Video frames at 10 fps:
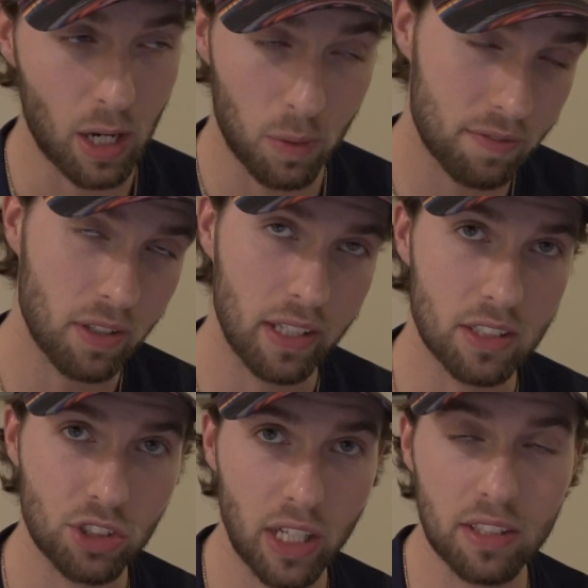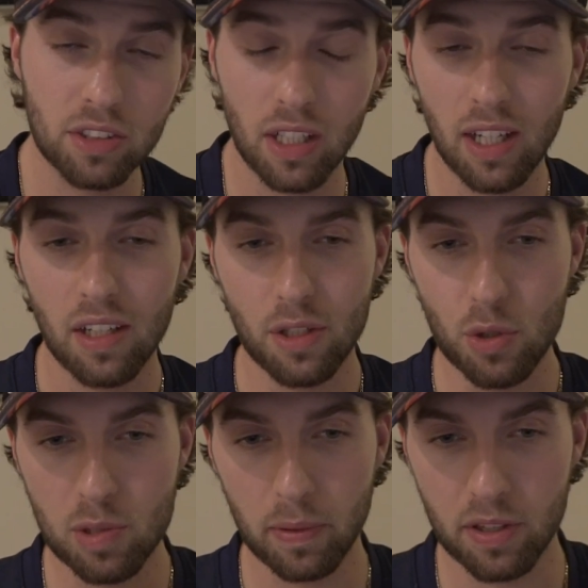However, in exchange,
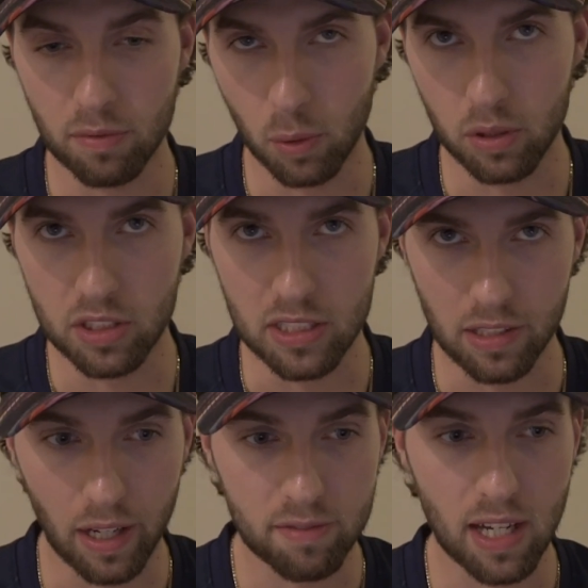you split the royalties